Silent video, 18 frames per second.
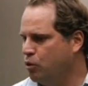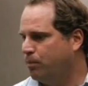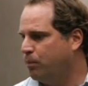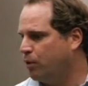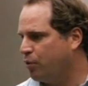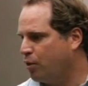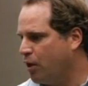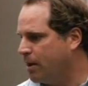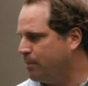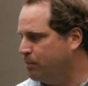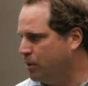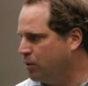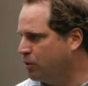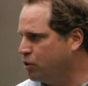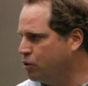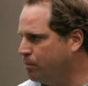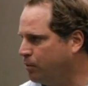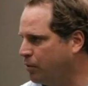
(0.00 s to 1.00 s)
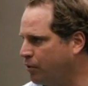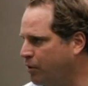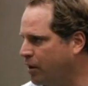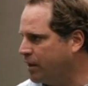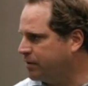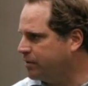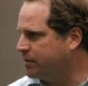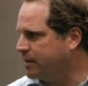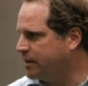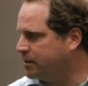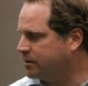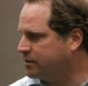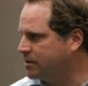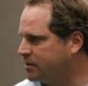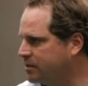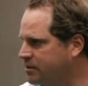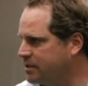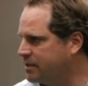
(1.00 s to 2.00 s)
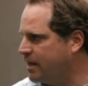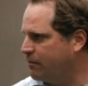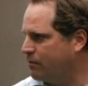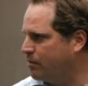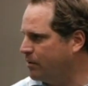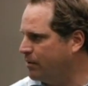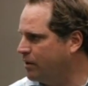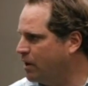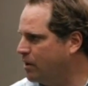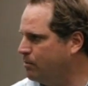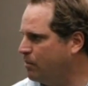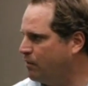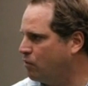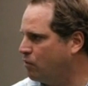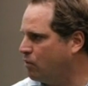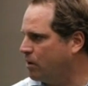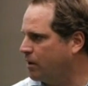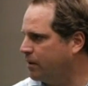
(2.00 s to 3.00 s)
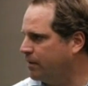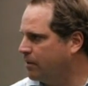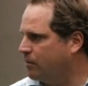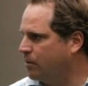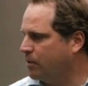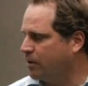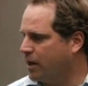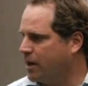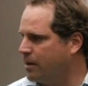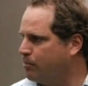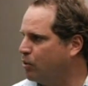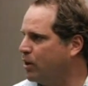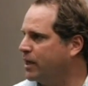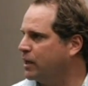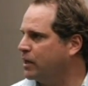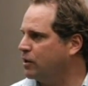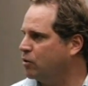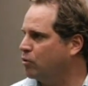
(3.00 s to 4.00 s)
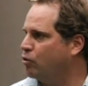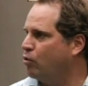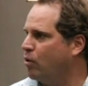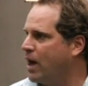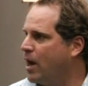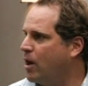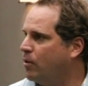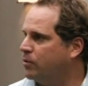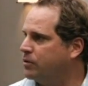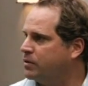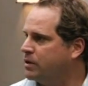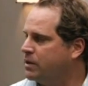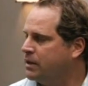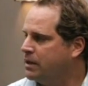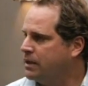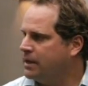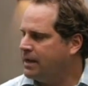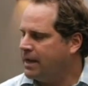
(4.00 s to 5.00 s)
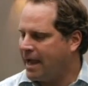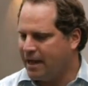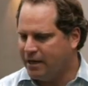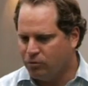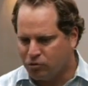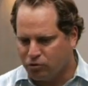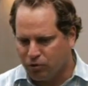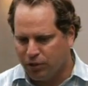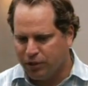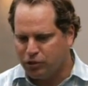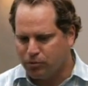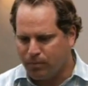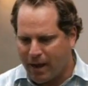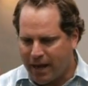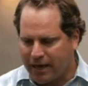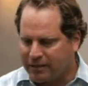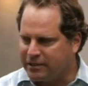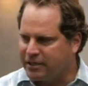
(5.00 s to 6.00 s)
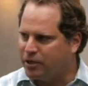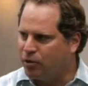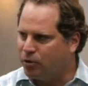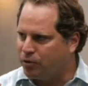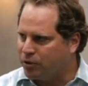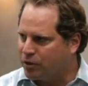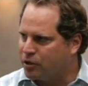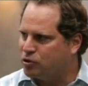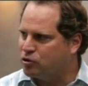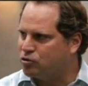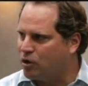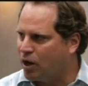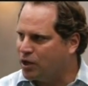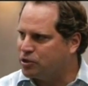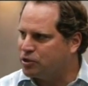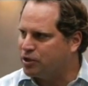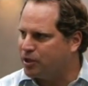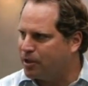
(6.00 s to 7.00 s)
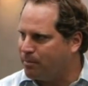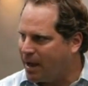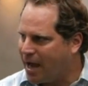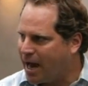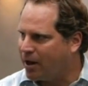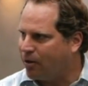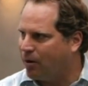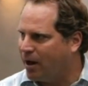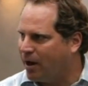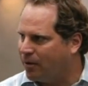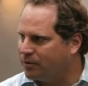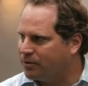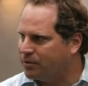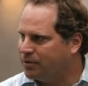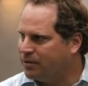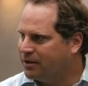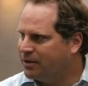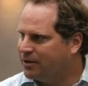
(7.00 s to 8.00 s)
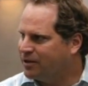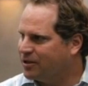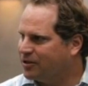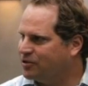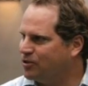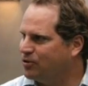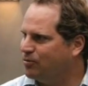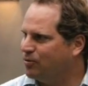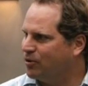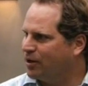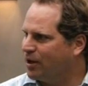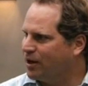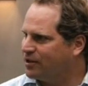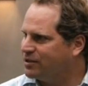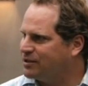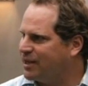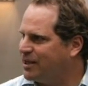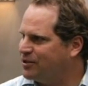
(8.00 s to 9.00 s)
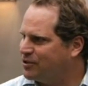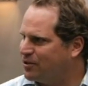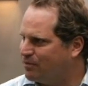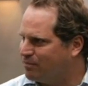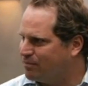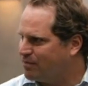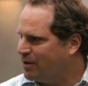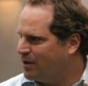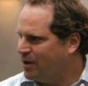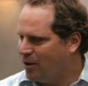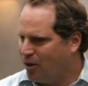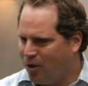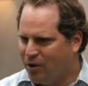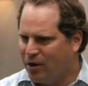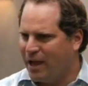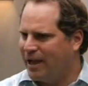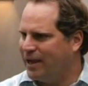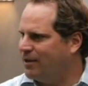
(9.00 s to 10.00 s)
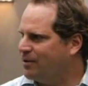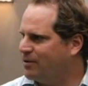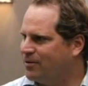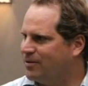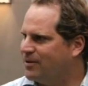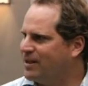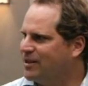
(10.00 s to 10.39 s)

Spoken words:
Bill Cooper thought that this had never been before and that we were kind of breaking new ground. And it was really dramatic to hear the construction in the background, because you really got a sense of, okay,